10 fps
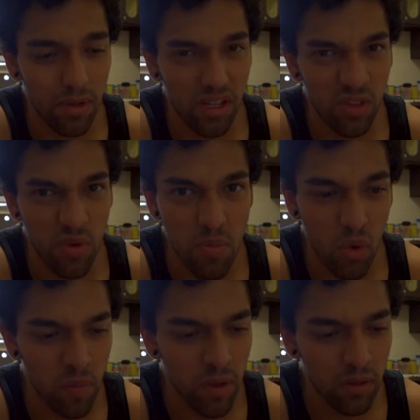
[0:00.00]
like 3
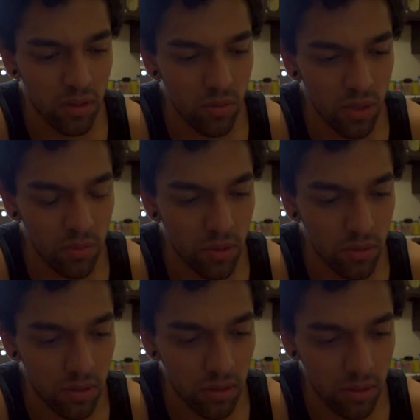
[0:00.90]
more meals than what I'm
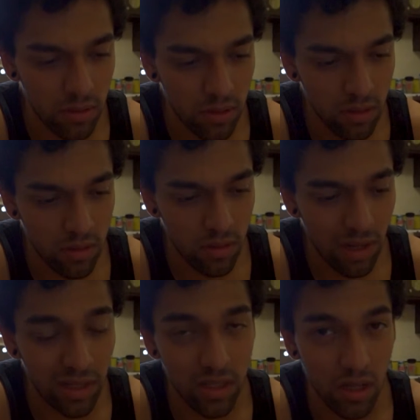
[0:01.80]
doing. At
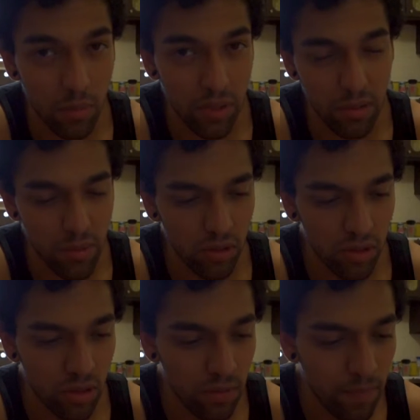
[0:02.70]
least I complete meals,
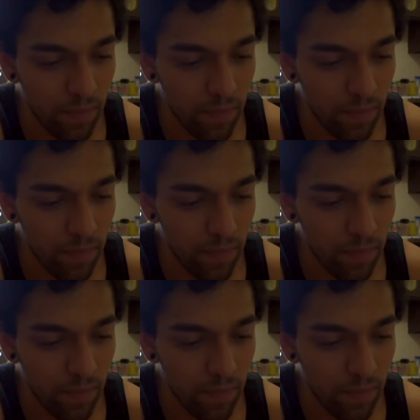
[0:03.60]
you know.